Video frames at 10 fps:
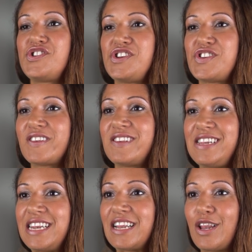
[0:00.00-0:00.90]
She just
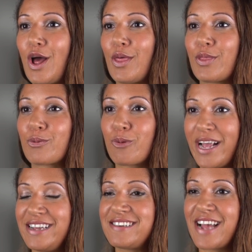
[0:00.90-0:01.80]
needed the
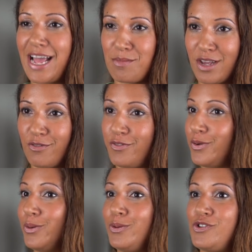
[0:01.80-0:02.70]
right timing of
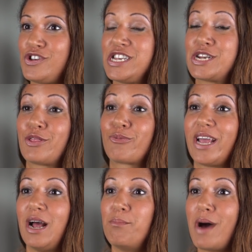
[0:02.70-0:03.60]
food, she needed the
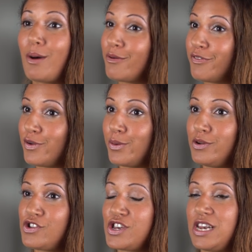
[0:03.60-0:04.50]
right amount of
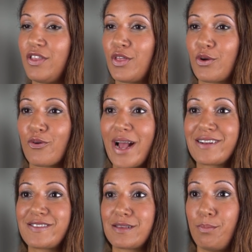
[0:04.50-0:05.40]
food, she needed the
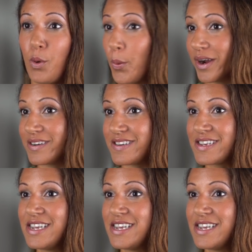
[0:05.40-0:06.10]
correct support,